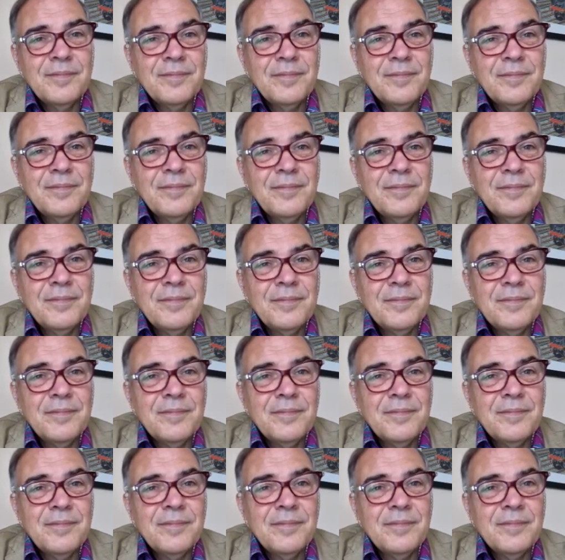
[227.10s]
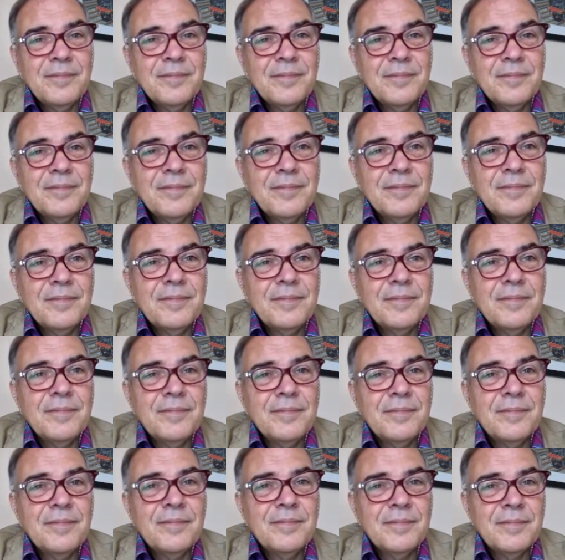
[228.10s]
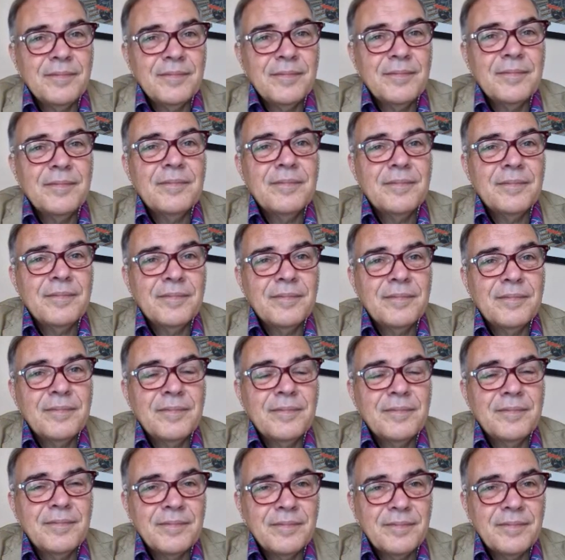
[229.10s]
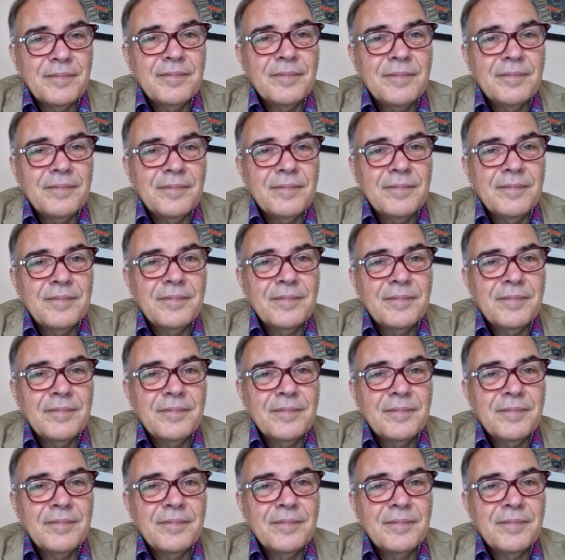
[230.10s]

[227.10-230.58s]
(silent)